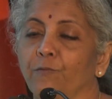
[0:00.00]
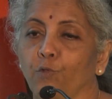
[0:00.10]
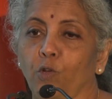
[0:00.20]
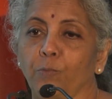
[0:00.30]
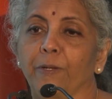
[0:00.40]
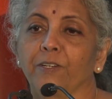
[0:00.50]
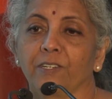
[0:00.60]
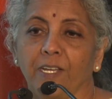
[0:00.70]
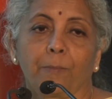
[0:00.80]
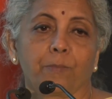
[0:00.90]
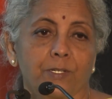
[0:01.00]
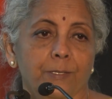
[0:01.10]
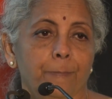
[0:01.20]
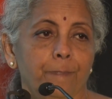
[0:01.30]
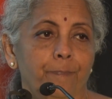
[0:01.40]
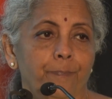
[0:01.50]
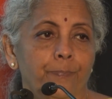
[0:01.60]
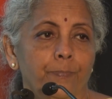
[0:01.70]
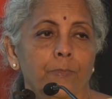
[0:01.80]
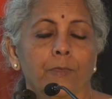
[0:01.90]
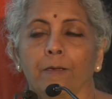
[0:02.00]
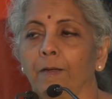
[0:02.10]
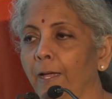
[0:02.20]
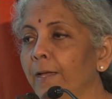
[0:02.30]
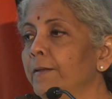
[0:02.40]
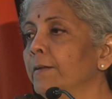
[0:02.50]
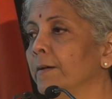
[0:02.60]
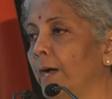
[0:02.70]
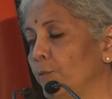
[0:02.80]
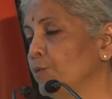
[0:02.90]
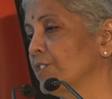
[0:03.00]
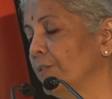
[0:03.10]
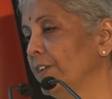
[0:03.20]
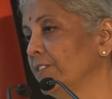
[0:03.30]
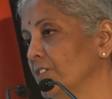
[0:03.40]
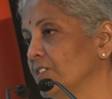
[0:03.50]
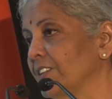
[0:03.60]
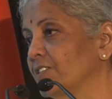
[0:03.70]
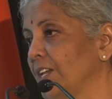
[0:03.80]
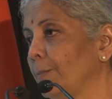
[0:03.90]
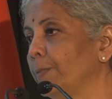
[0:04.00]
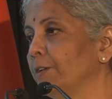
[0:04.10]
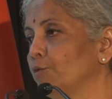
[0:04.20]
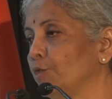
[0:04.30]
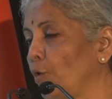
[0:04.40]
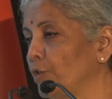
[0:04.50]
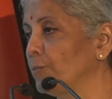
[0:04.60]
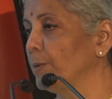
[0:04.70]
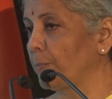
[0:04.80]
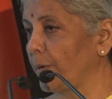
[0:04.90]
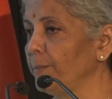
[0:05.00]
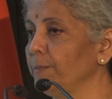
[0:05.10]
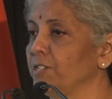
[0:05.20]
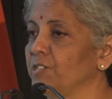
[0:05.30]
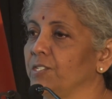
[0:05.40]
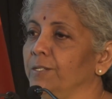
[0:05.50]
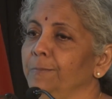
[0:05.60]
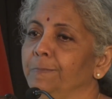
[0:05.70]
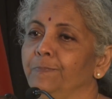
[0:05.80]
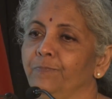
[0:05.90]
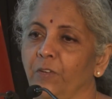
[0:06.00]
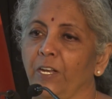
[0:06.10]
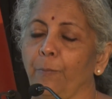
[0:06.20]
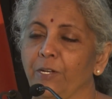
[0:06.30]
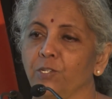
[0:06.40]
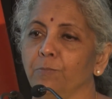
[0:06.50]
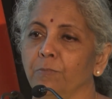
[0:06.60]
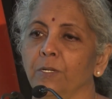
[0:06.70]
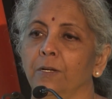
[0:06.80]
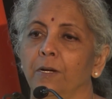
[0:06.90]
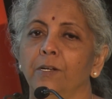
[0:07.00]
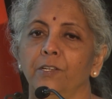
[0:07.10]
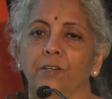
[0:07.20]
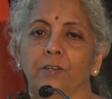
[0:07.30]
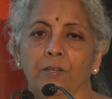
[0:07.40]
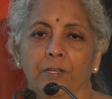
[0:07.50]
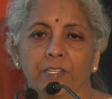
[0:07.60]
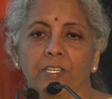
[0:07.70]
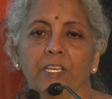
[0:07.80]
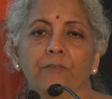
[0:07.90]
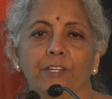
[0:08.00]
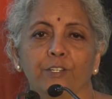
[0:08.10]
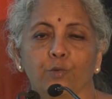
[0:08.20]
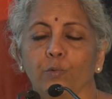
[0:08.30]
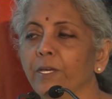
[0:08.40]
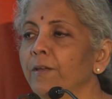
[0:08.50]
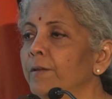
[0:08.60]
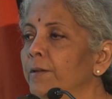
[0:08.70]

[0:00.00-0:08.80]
have not been tapped. And I was giving this example to the Honorable Prime Minister when I met him earlier in the evening today,